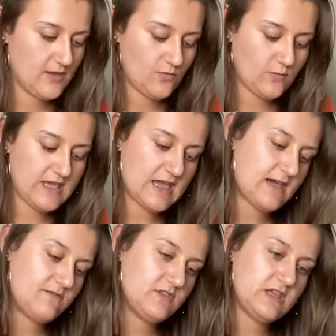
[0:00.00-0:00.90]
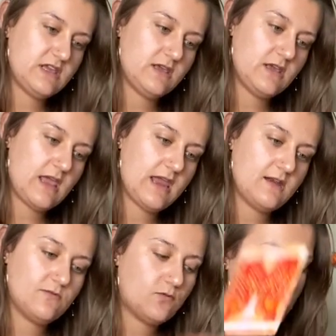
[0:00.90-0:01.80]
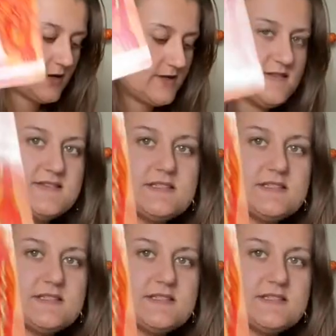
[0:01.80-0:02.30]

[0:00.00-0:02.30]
We have the Eight of Wands.